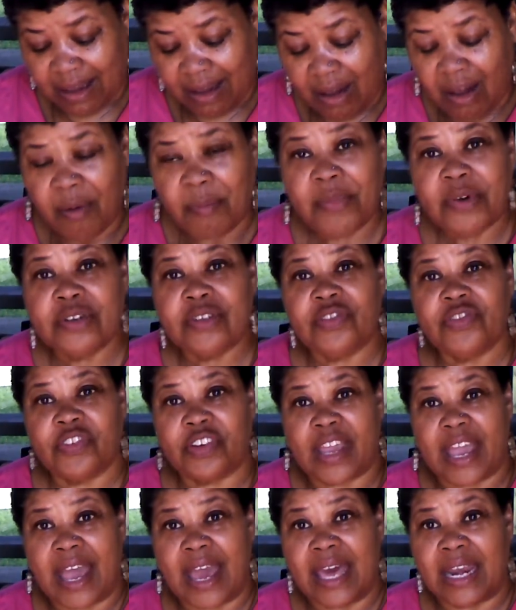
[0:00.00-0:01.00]
Almost
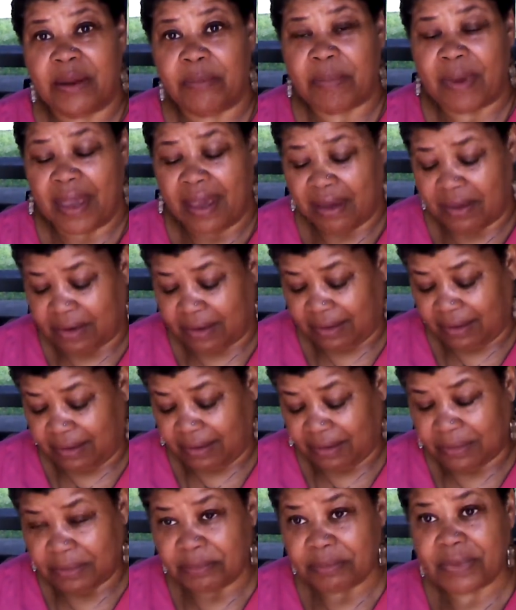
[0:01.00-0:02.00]
forgot about
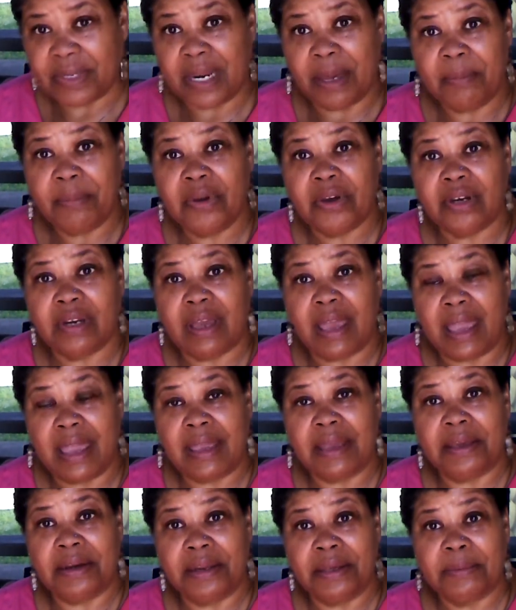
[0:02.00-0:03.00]
it, but I'm going to
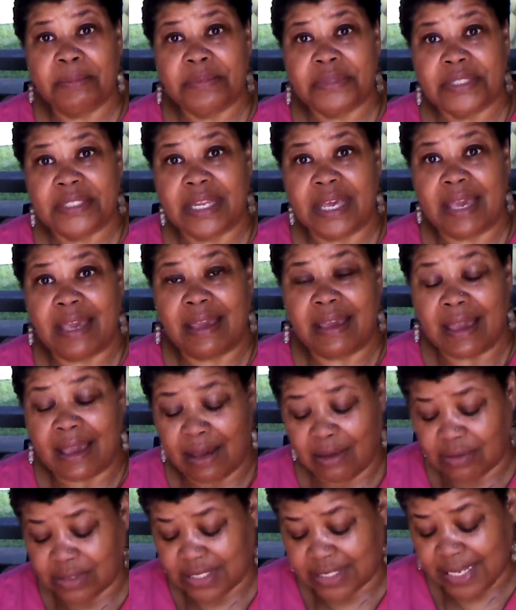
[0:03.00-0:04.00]
hang it up today
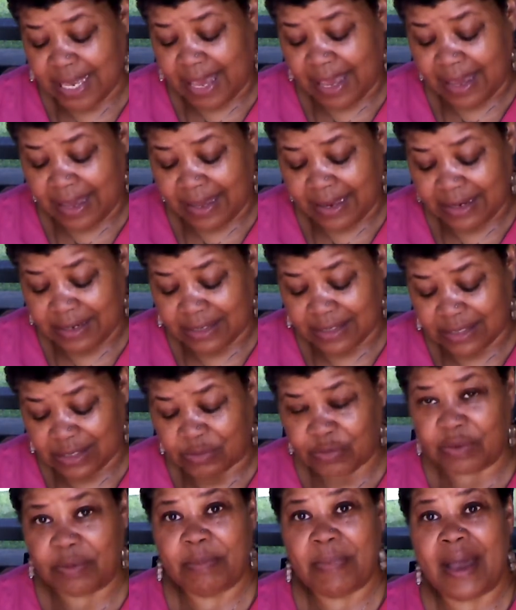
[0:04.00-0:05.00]
outside
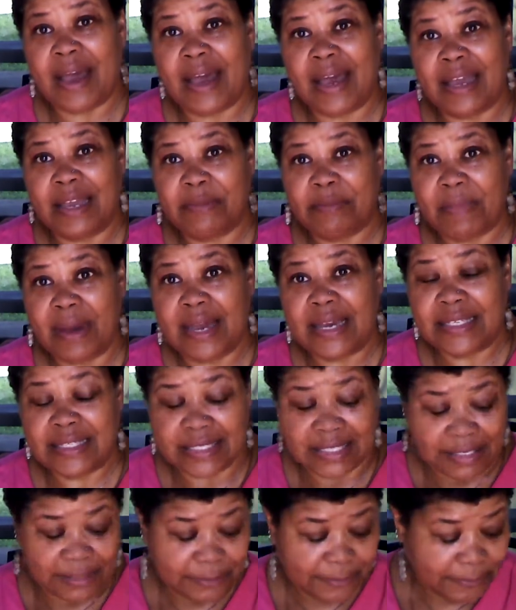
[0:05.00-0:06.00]
to remind
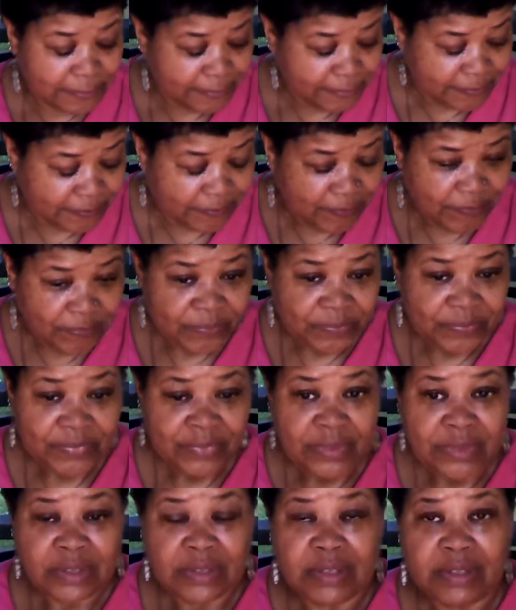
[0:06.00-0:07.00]
myself
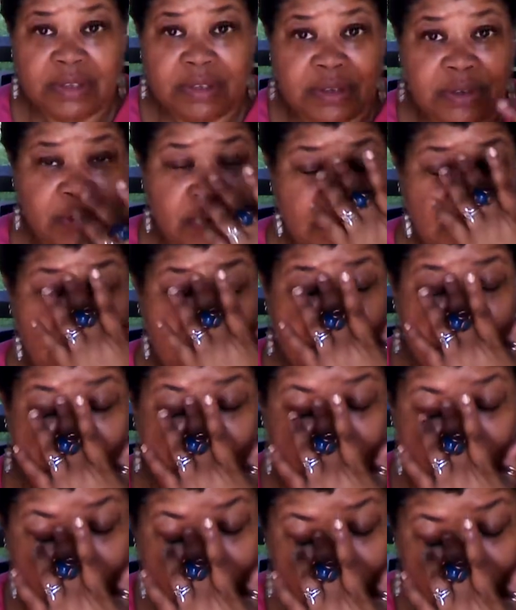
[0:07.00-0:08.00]

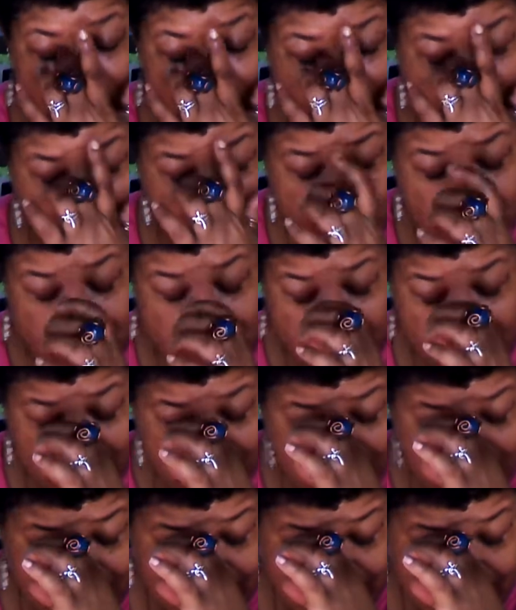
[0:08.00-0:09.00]
who
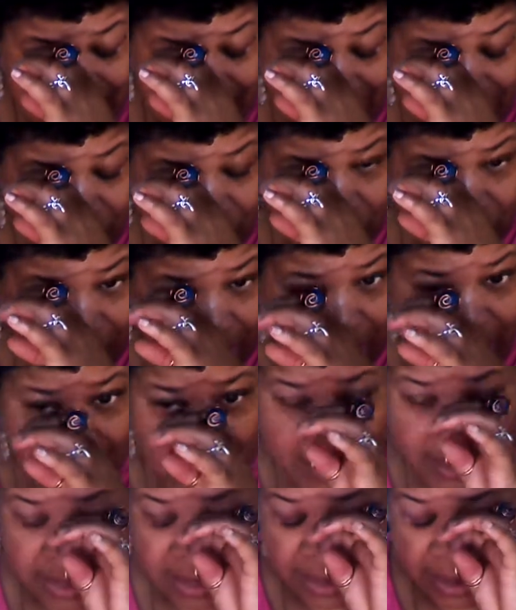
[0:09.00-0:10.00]
and what
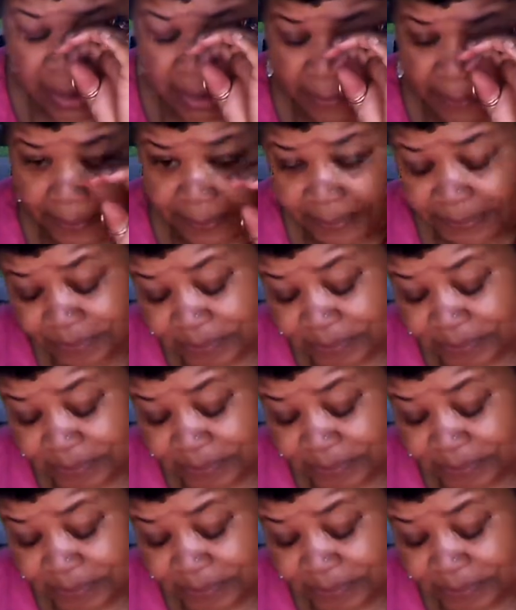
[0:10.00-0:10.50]
I am.